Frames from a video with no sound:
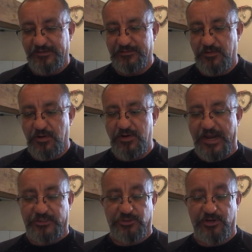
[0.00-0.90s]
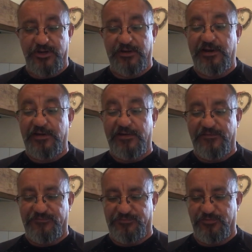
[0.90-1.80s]
all natural
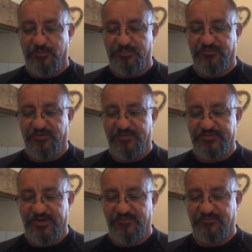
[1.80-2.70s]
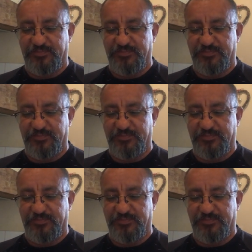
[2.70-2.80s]
ingredients, no preservatives,